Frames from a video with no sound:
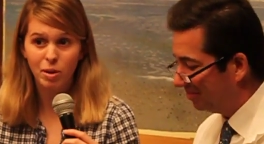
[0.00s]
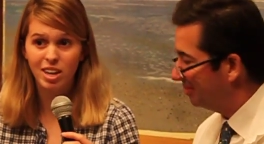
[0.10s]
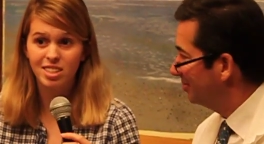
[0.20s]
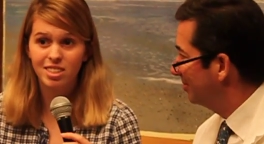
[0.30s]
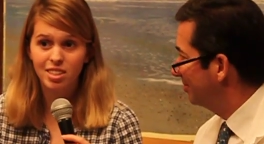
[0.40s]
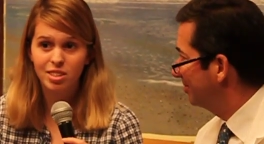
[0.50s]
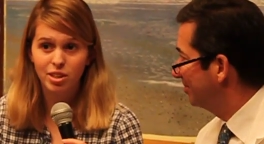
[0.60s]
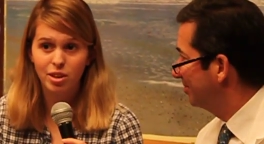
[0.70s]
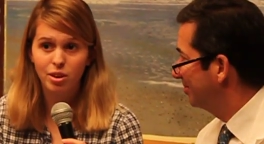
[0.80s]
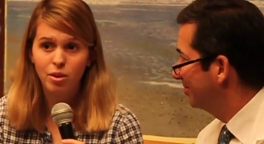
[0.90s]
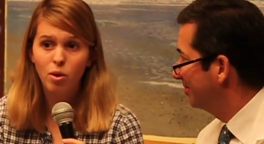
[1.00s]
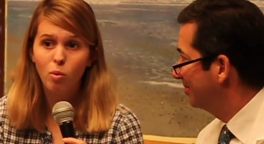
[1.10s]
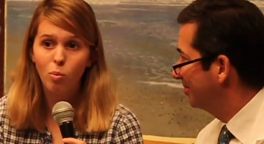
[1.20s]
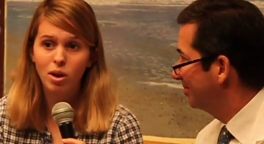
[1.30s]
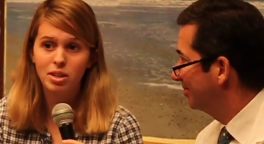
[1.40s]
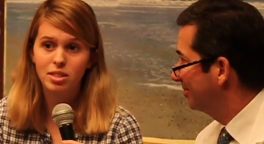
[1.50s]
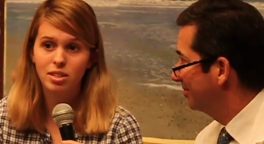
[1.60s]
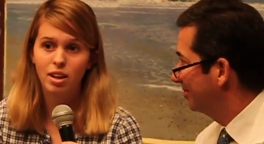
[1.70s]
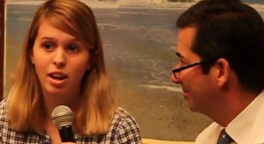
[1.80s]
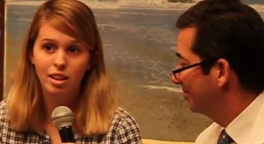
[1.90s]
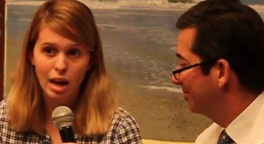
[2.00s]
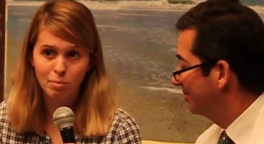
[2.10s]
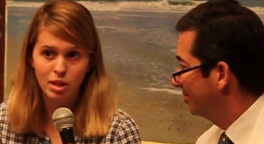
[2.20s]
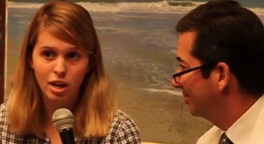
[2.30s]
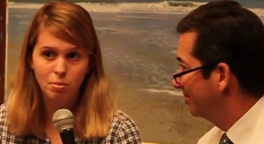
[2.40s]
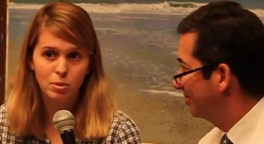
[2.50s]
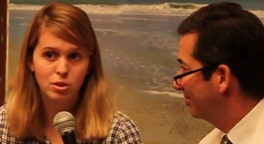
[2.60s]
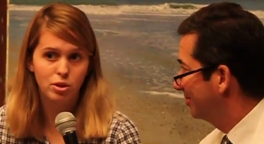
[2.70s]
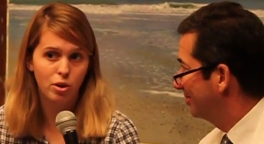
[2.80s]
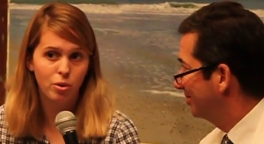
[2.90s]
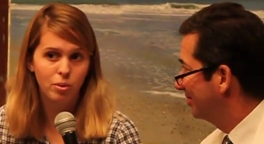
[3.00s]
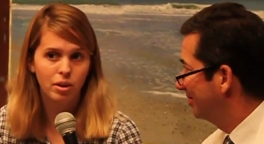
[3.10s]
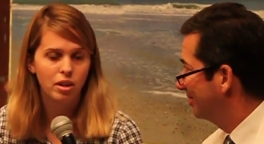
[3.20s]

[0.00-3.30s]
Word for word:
Speaker 1: prizes this year was a laptop. So